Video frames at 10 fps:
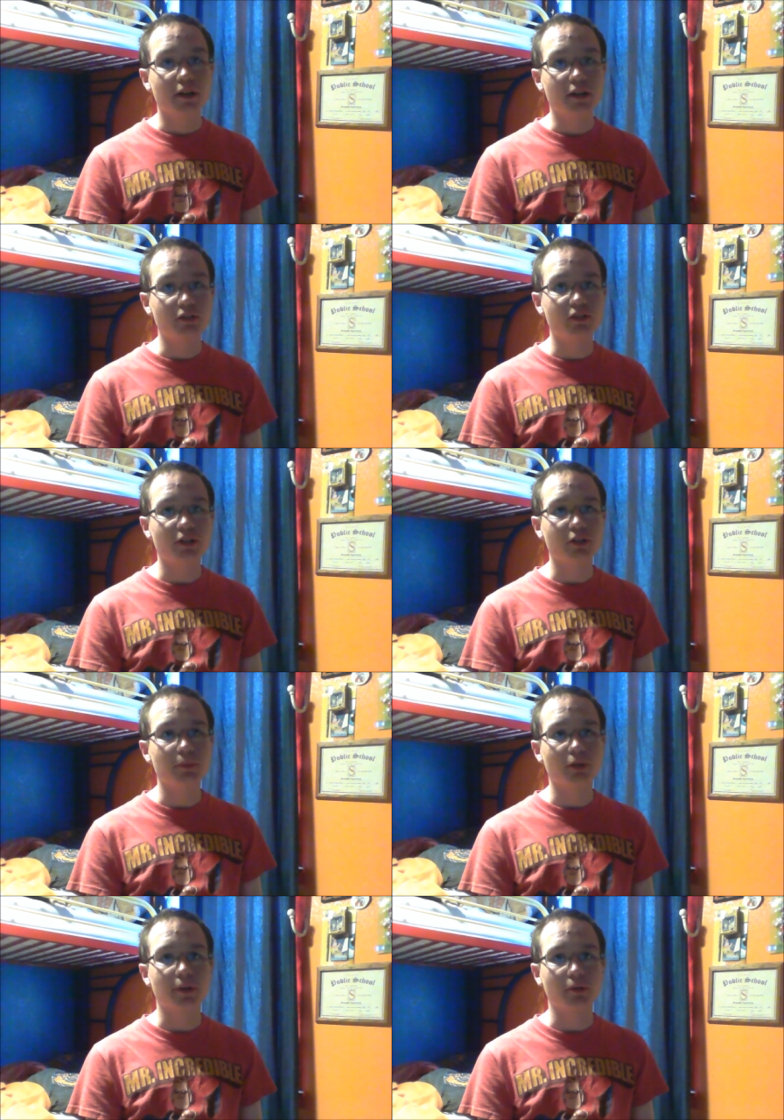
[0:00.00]
It's just not going
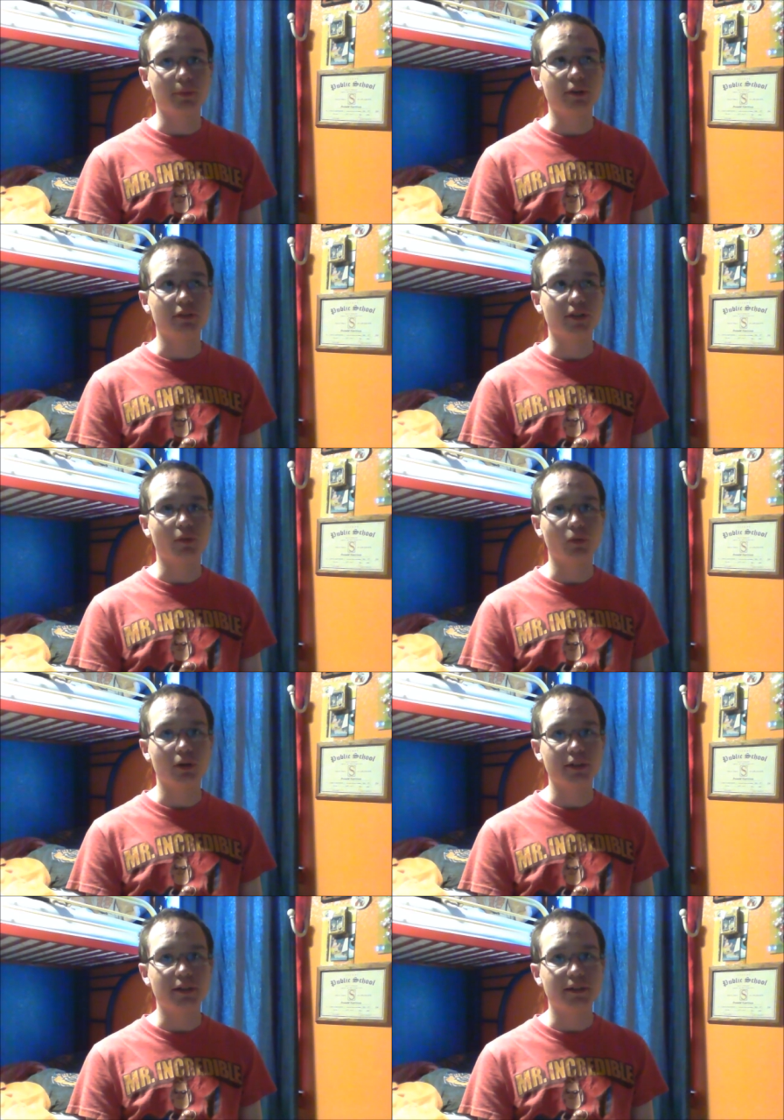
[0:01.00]
to be on a regular basis I
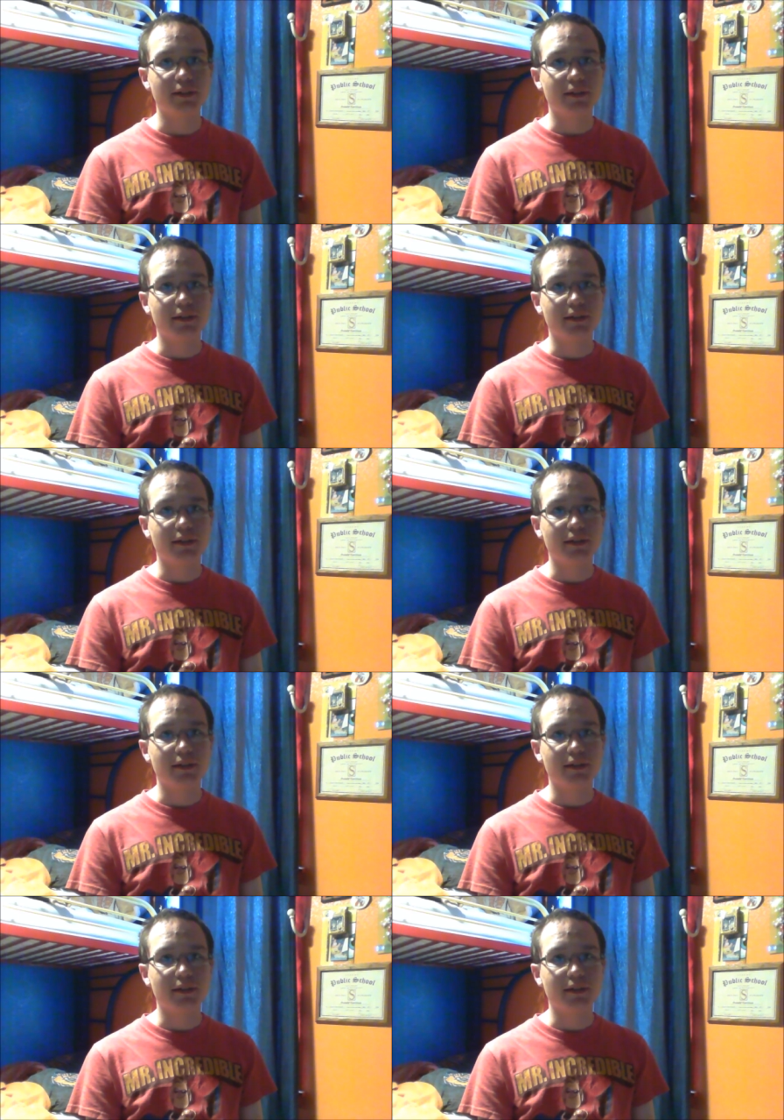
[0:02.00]
wanted.